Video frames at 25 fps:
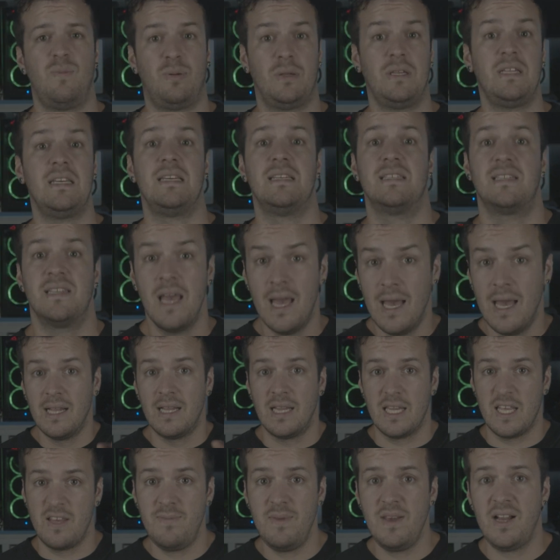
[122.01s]
please
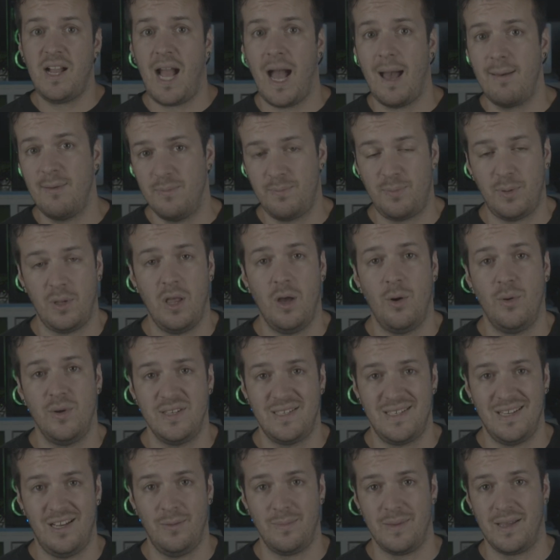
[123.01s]
leave me a comment below
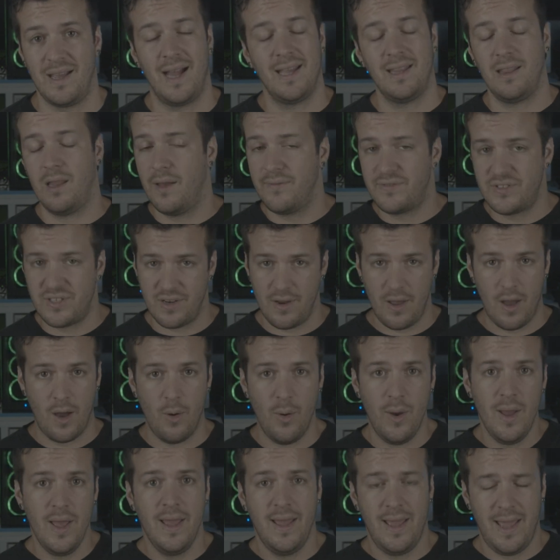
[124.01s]
and tell me. I'd love to
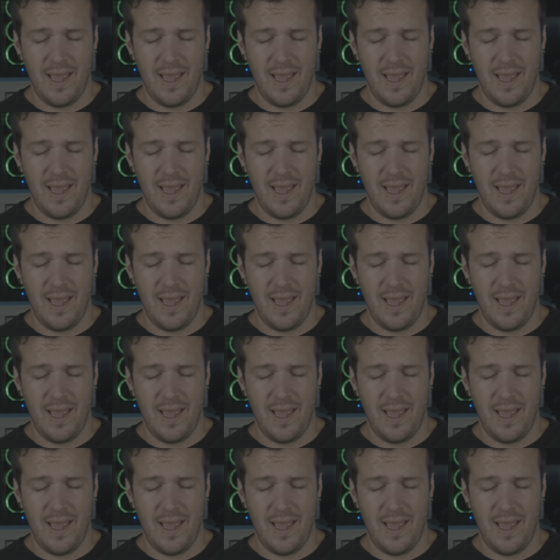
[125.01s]
know.